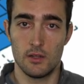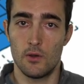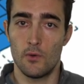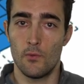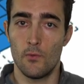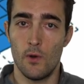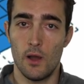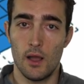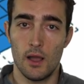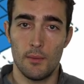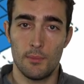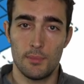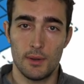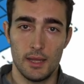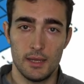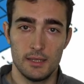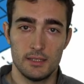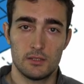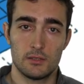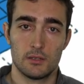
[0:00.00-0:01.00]
one
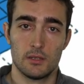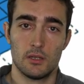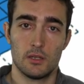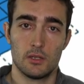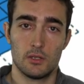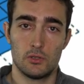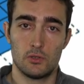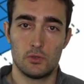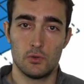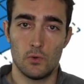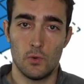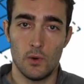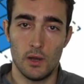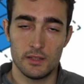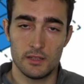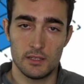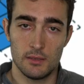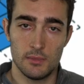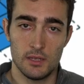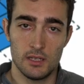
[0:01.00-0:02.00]
applied to
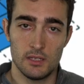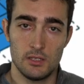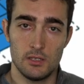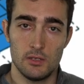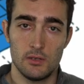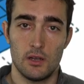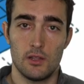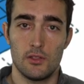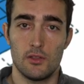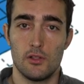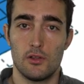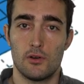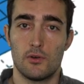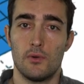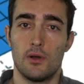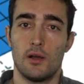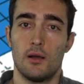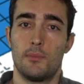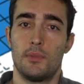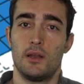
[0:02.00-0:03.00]
one dimension and the other
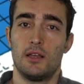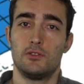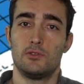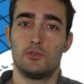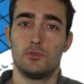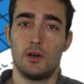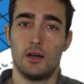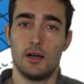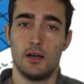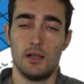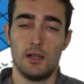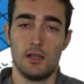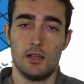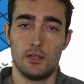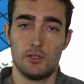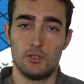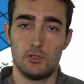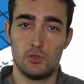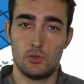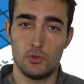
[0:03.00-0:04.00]
one applied to a
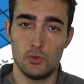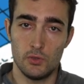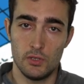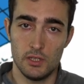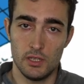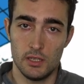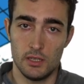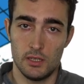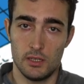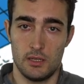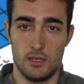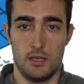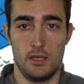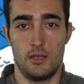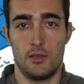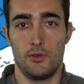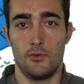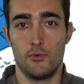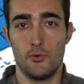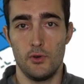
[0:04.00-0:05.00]
2D
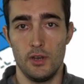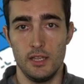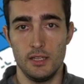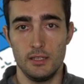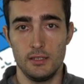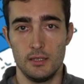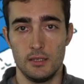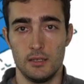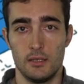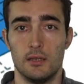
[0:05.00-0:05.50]
grid.